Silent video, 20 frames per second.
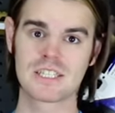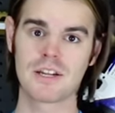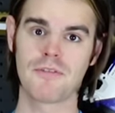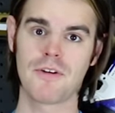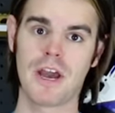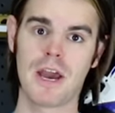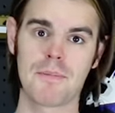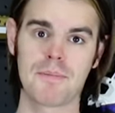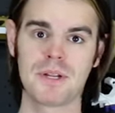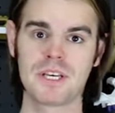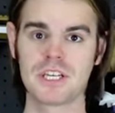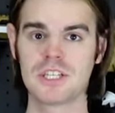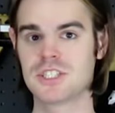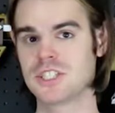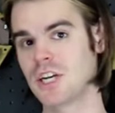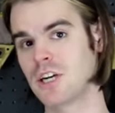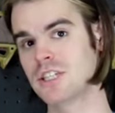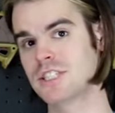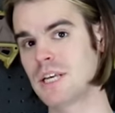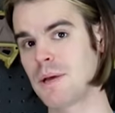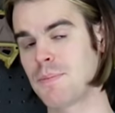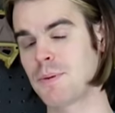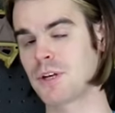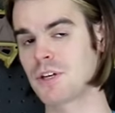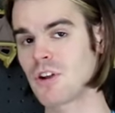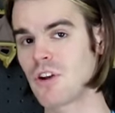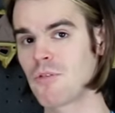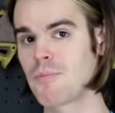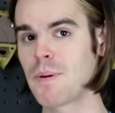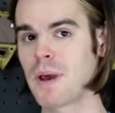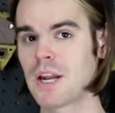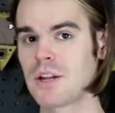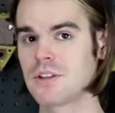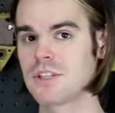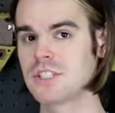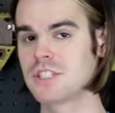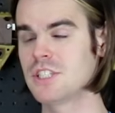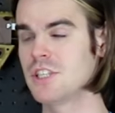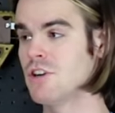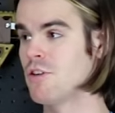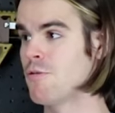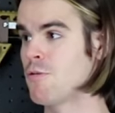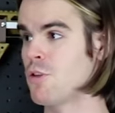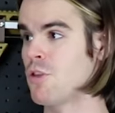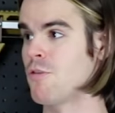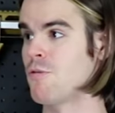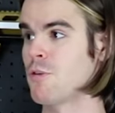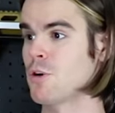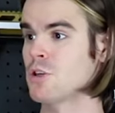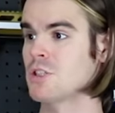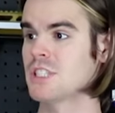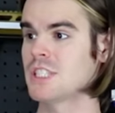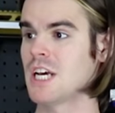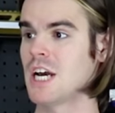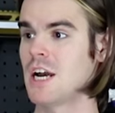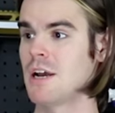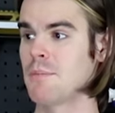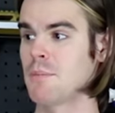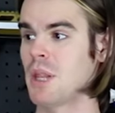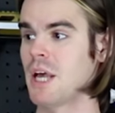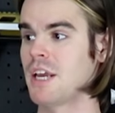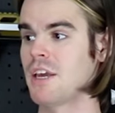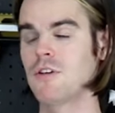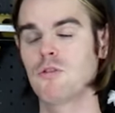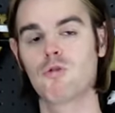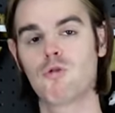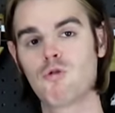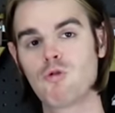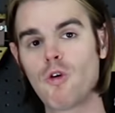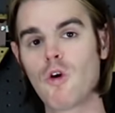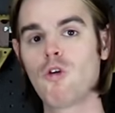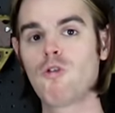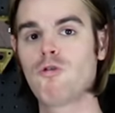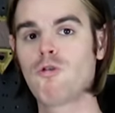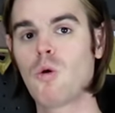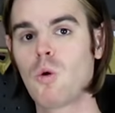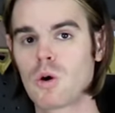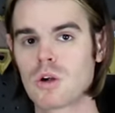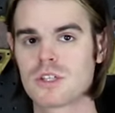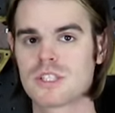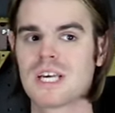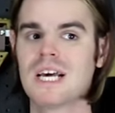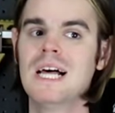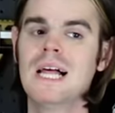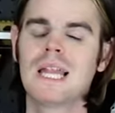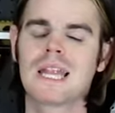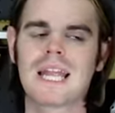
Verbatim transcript: stuff happening at Jared's Epic Nerf Battle this year for the first time, like in full force.